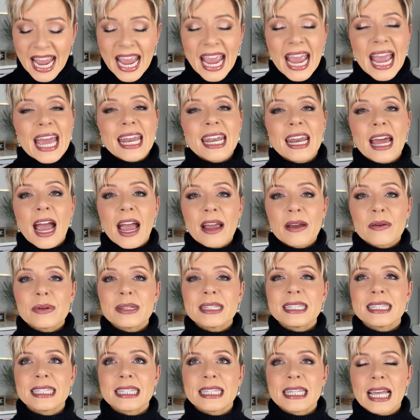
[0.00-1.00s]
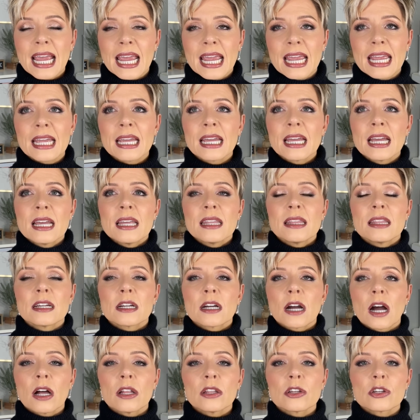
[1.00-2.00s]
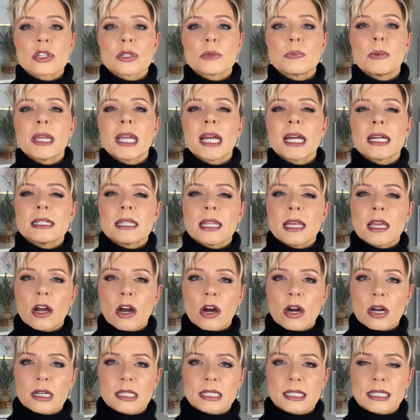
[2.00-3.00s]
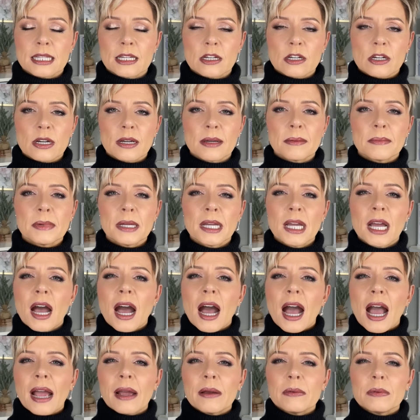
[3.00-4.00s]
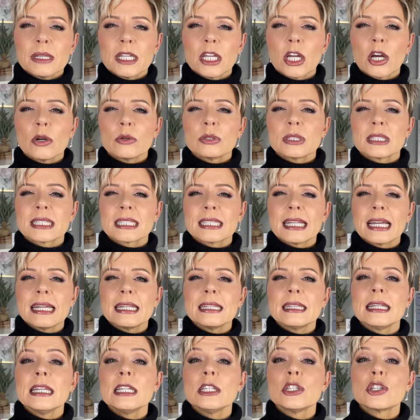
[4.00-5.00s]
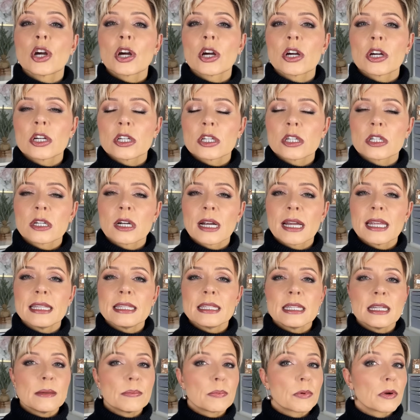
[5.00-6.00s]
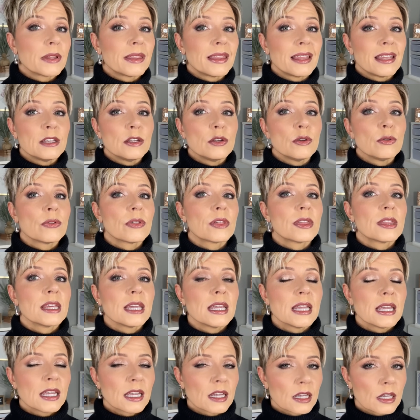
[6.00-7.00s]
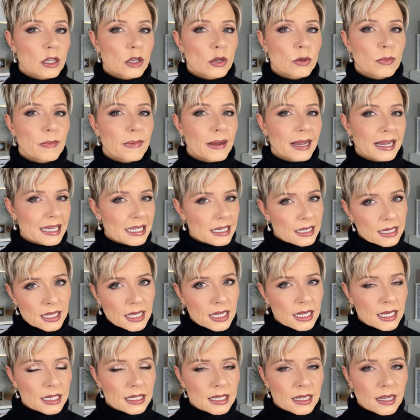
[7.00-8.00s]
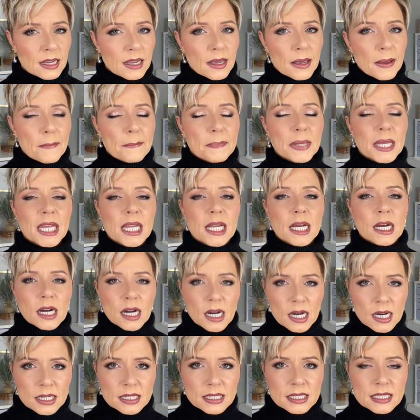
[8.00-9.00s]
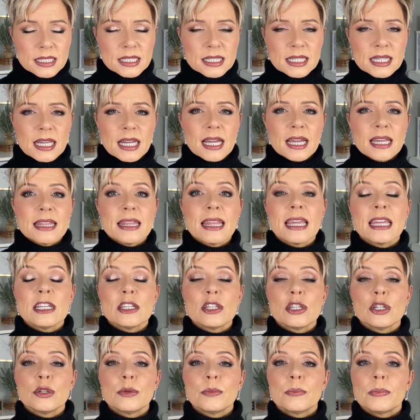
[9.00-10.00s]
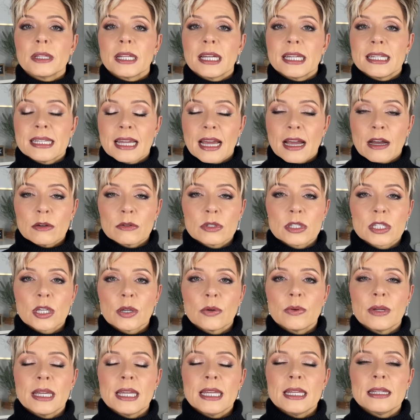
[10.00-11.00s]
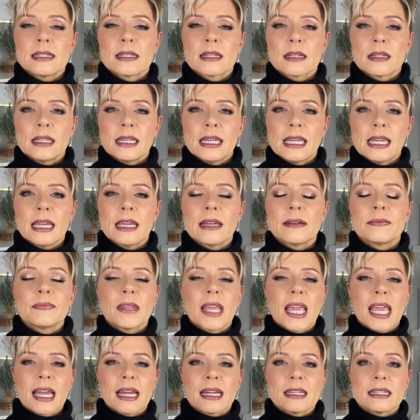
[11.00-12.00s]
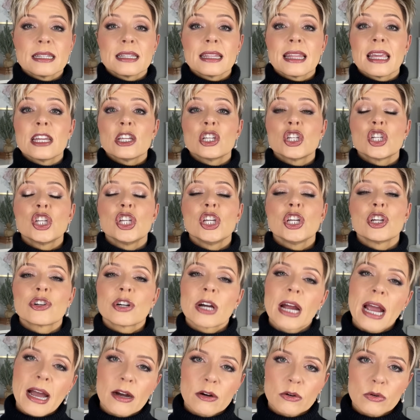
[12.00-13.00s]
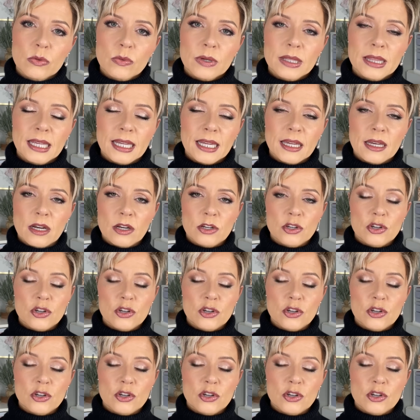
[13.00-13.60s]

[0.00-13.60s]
And I would say the colors, because they are a serum, I would go slightly darker and deeper than you think you might need, because they do blend out so easily and they sheer out when they get on